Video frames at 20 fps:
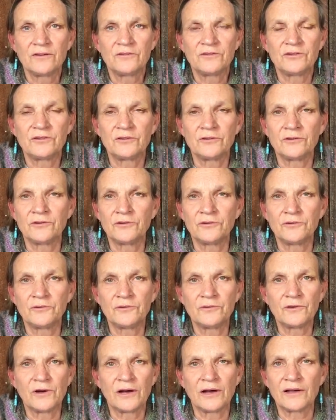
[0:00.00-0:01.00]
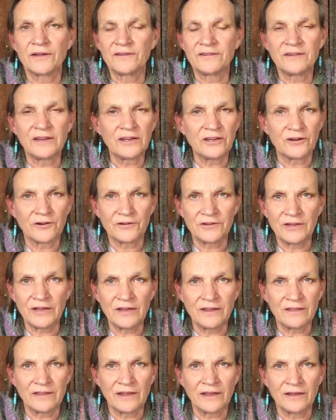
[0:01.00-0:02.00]
to sink your
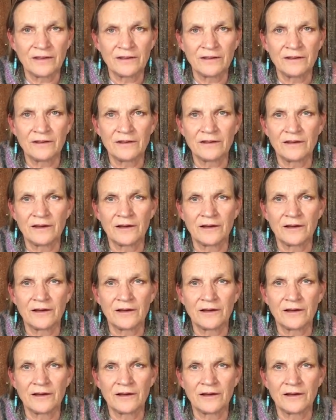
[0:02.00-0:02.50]
teeth in,